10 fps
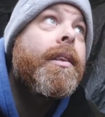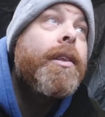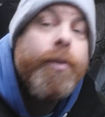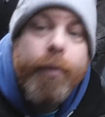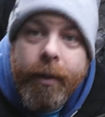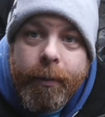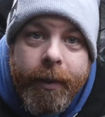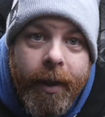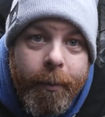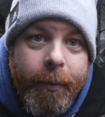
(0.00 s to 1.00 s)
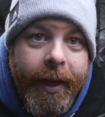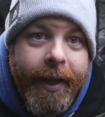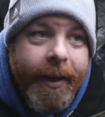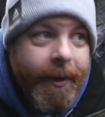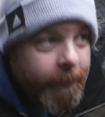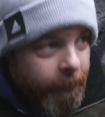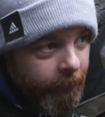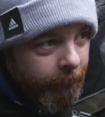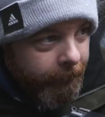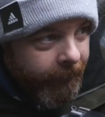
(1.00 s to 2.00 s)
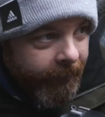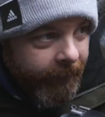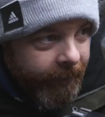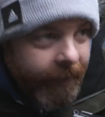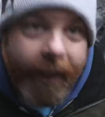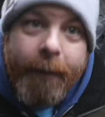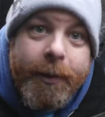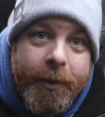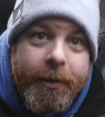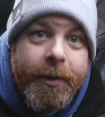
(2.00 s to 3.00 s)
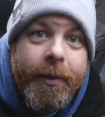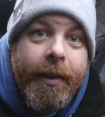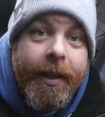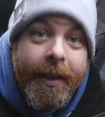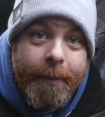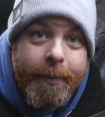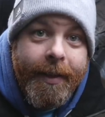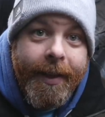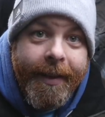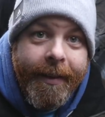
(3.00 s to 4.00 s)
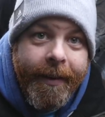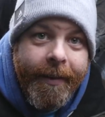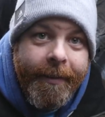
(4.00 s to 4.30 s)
the squirrel will come back, and I will talk to you a little bit later.